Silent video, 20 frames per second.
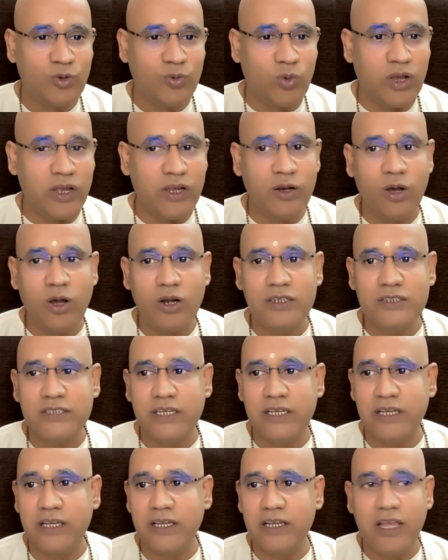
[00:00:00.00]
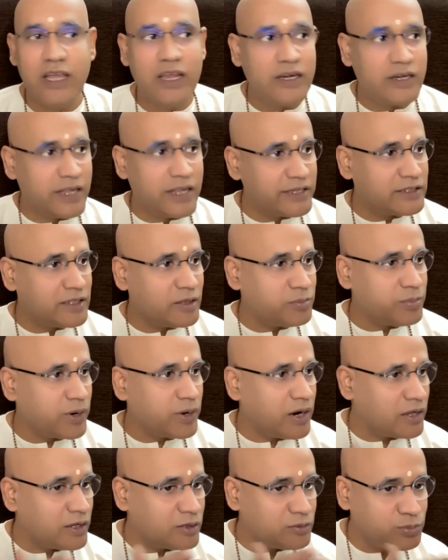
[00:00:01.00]
Why not say, take the
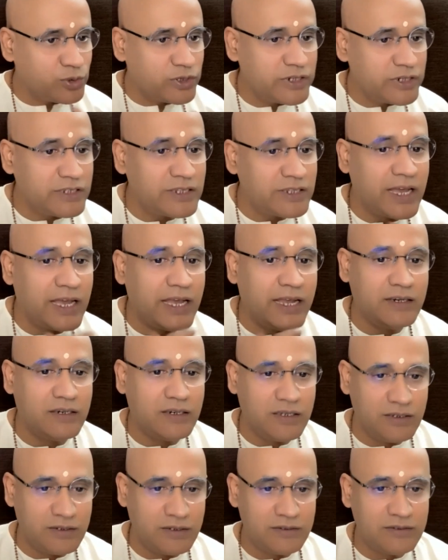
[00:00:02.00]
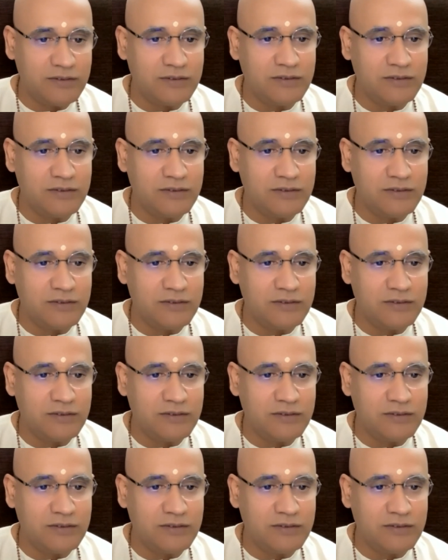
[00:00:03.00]
prana and put it in the hand?